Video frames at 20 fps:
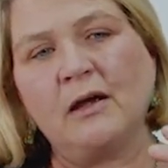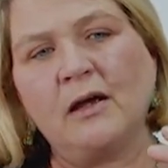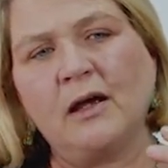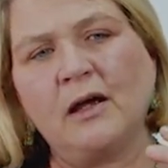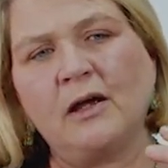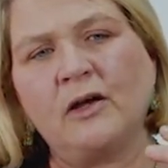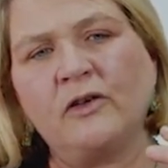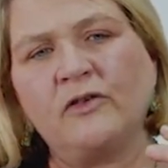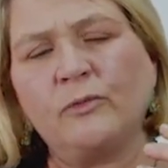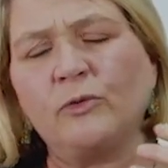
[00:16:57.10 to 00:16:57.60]

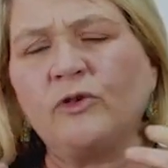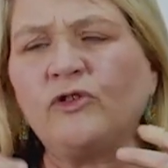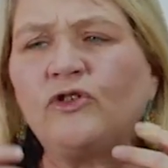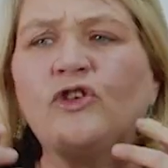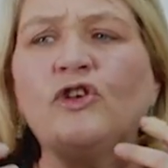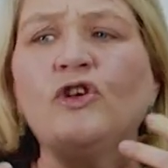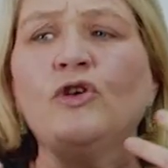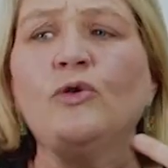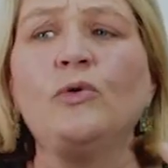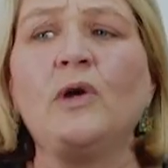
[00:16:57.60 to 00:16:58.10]
because it was
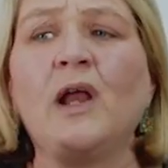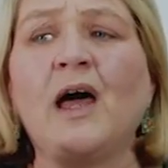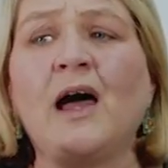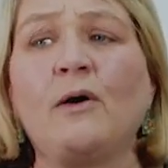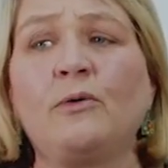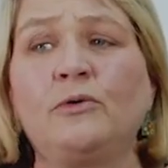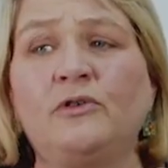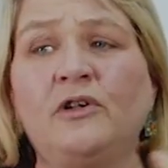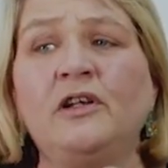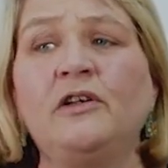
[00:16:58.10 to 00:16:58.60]
too
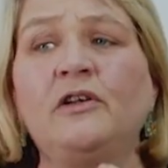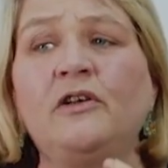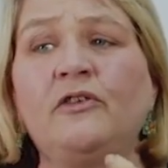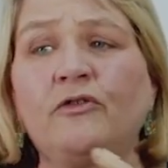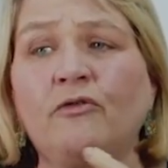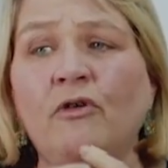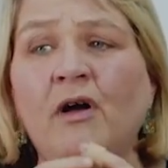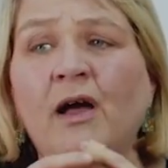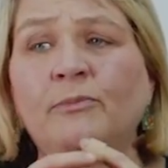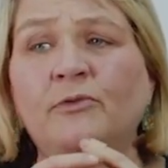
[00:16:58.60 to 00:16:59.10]
loud, he
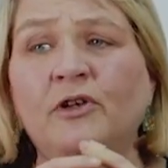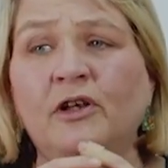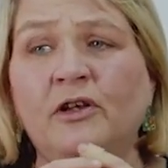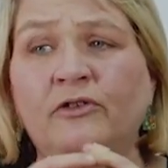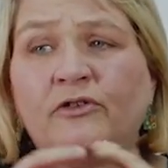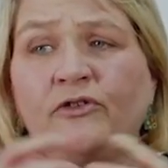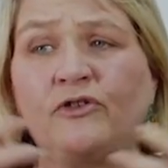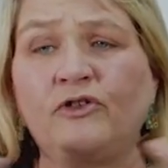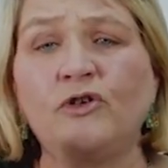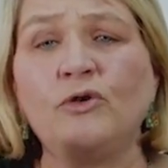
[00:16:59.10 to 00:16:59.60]
described it
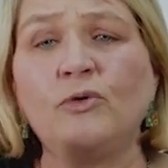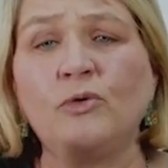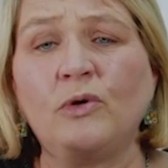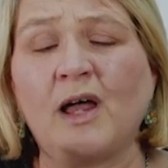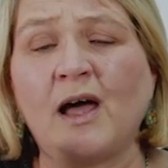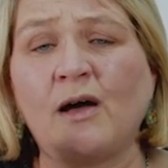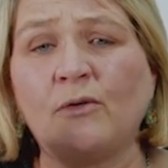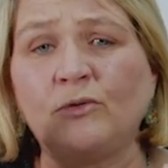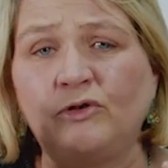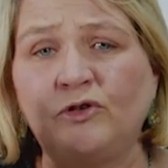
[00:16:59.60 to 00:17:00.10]
as too
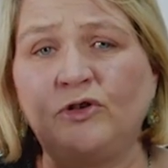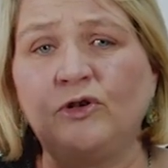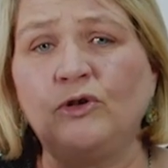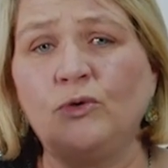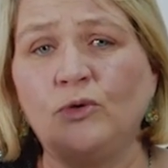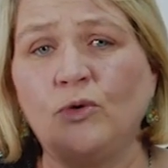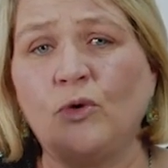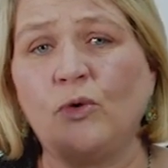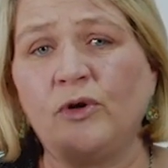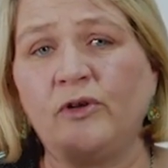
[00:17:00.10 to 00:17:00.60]
loud,
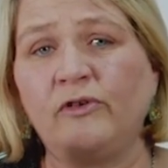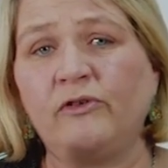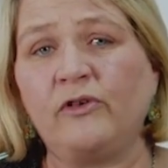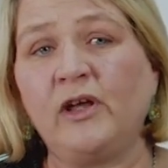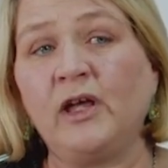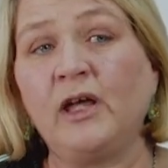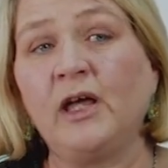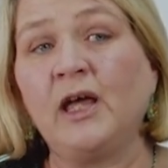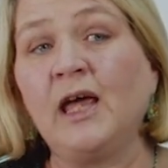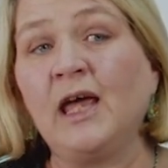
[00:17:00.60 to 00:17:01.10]
too
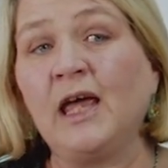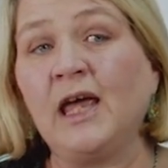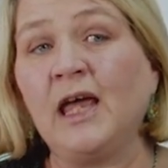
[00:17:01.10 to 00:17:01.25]
noisy,